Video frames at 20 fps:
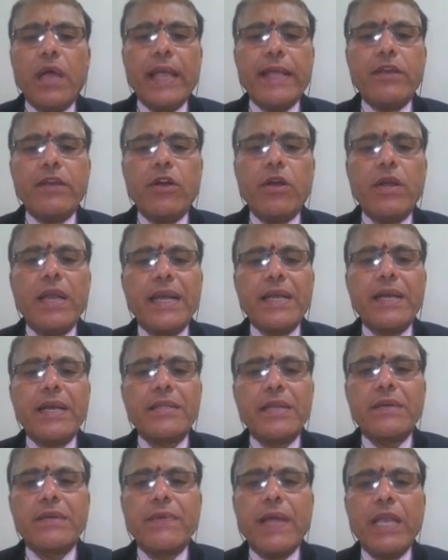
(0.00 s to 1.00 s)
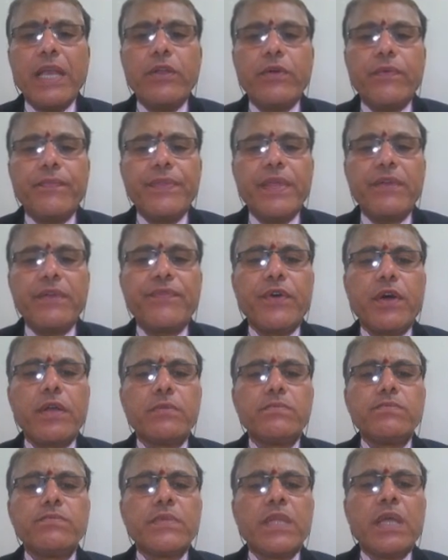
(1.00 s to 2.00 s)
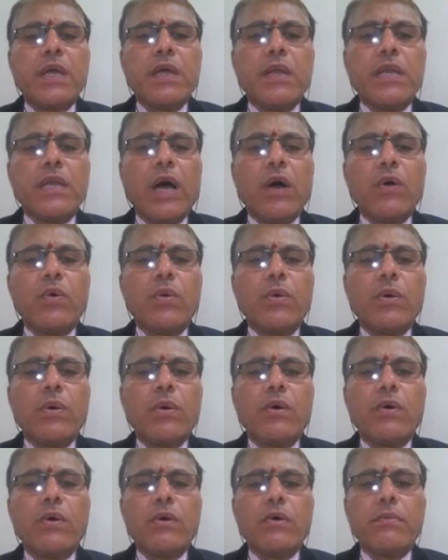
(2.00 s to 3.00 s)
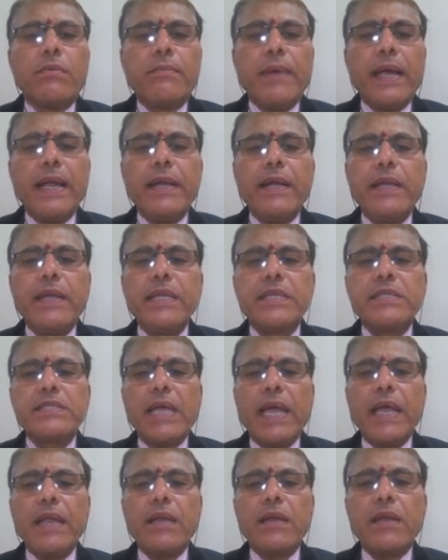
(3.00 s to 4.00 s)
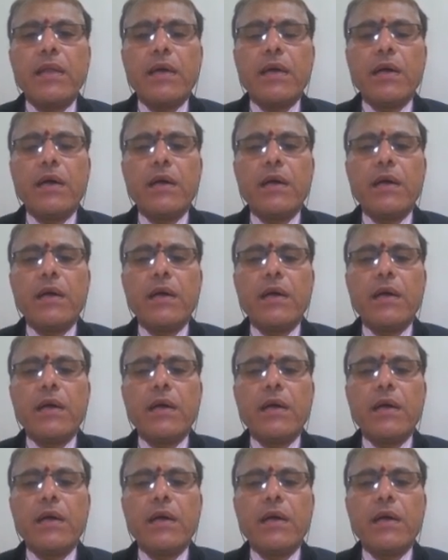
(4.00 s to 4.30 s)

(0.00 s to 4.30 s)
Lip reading: I cannot neglect that value. Therefore, now my design